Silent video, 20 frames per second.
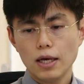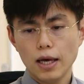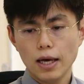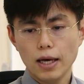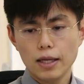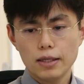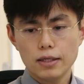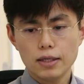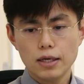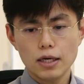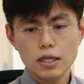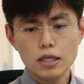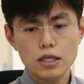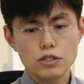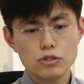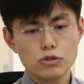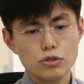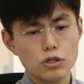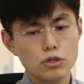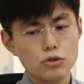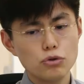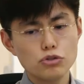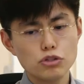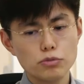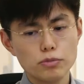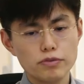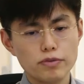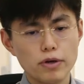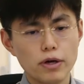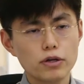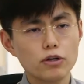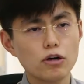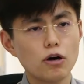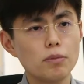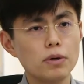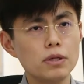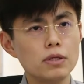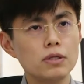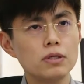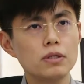and it used to be very
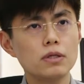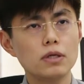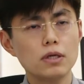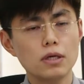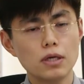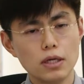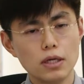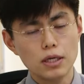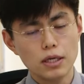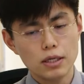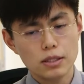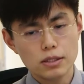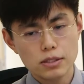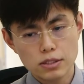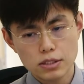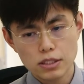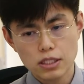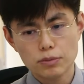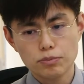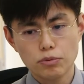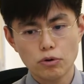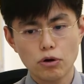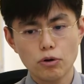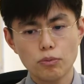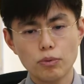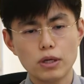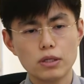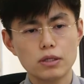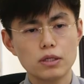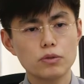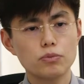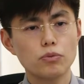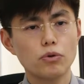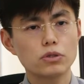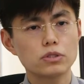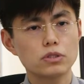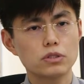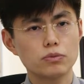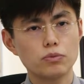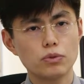common in Singapore when
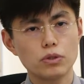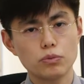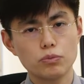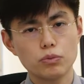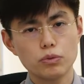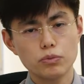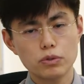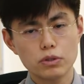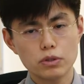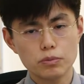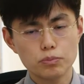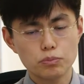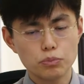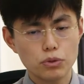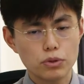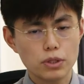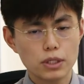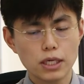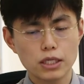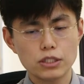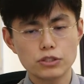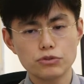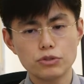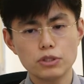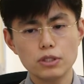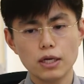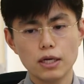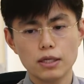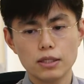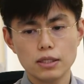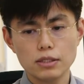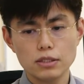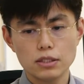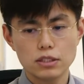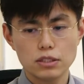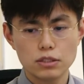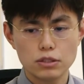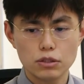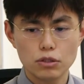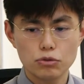we were a poorer country, and this
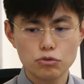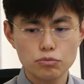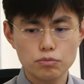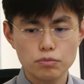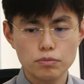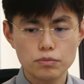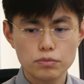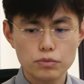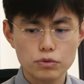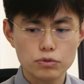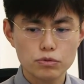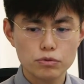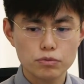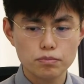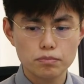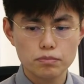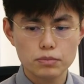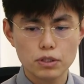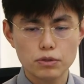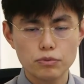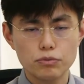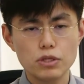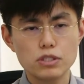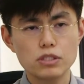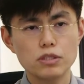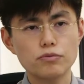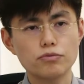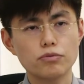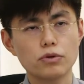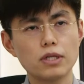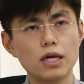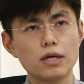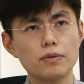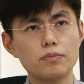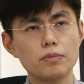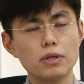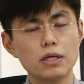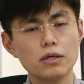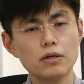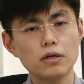is the reason for
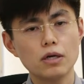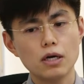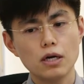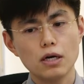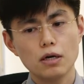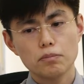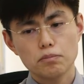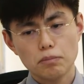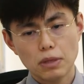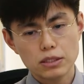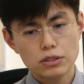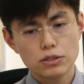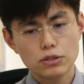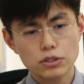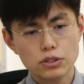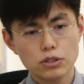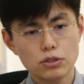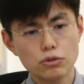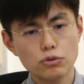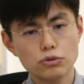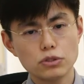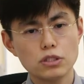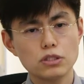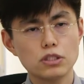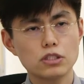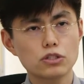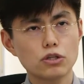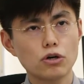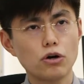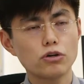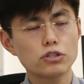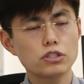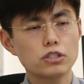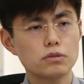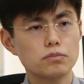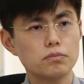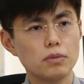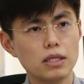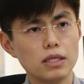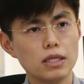that being mitral stenosis is caused
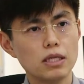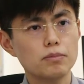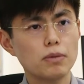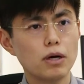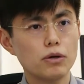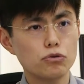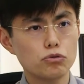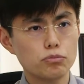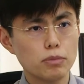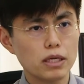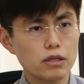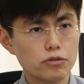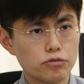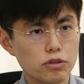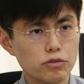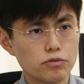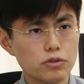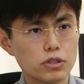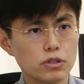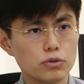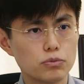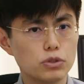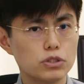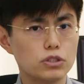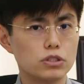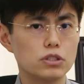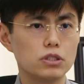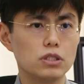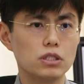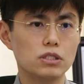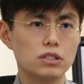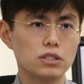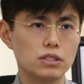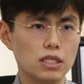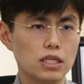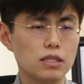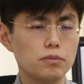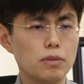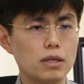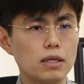mainly by rheumatic fever, which is
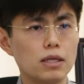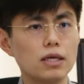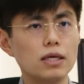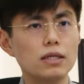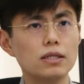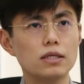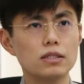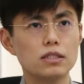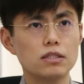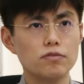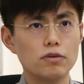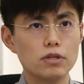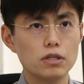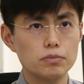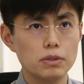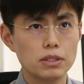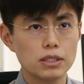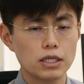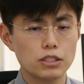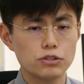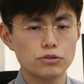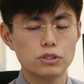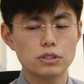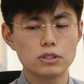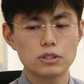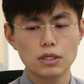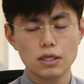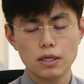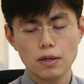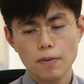seen mainly in the developing countries.